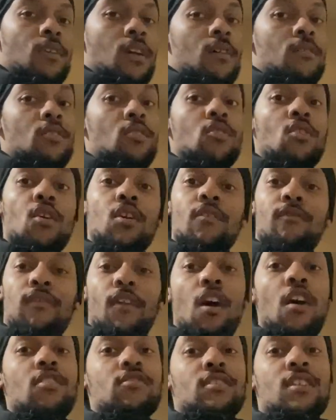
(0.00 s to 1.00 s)
You know the
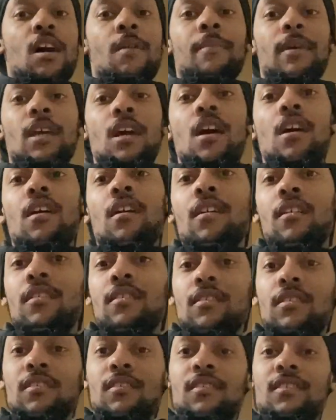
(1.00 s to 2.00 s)
vlog is coming, y'all.
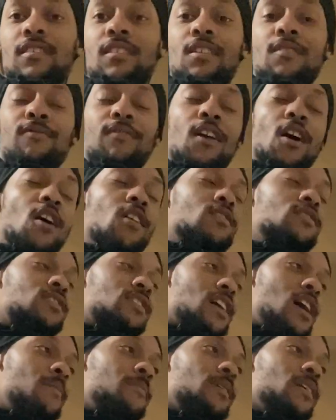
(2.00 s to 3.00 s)
The vlog is
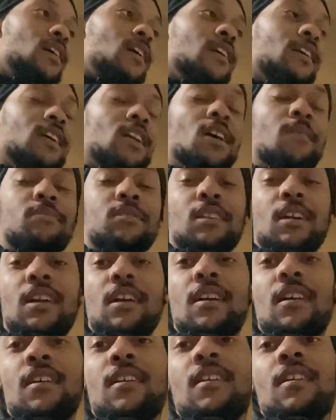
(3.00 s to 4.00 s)
coming, y'all. You know what I'm
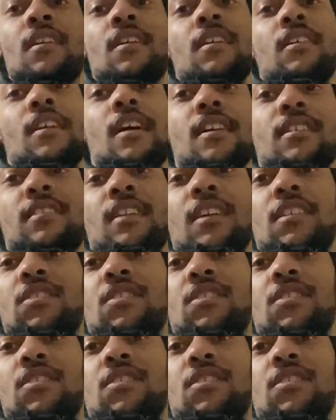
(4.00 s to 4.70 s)
saying? Y'all stay